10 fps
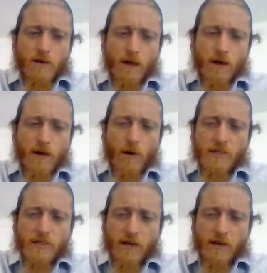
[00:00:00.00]
Like
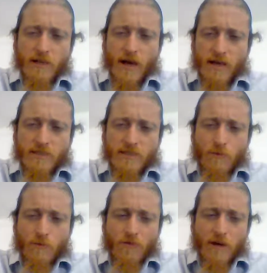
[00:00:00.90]
always, I need to ask
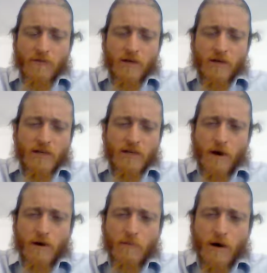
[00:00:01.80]
everyone's forgiveness here
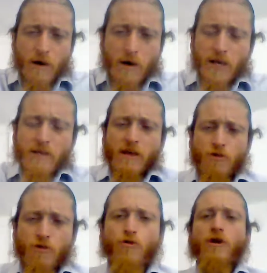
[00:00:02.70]
about playing the
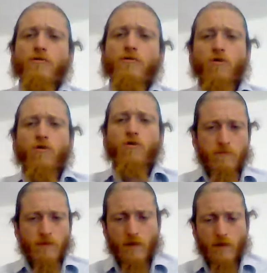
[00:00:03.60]
authority role,
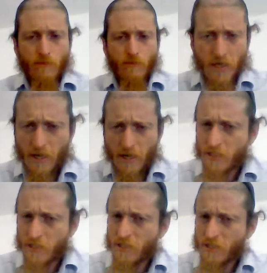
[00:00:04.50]
you know, pretending
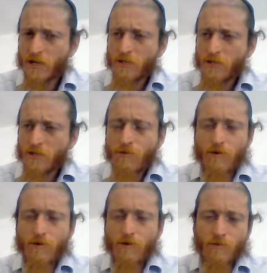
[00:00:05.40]
this doctorly
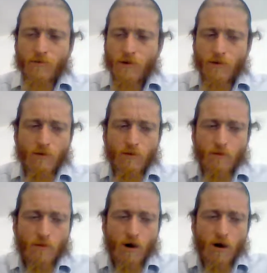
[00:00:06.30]
role.
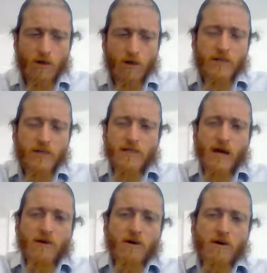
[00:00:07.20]
We're all in this
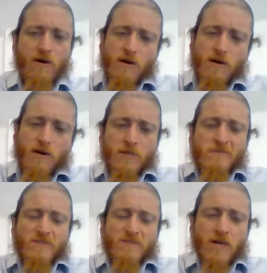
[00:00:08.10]
together.
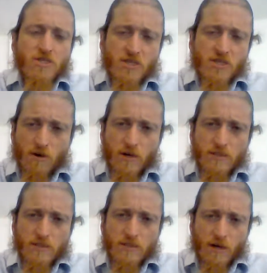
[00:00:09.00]
It's just I notice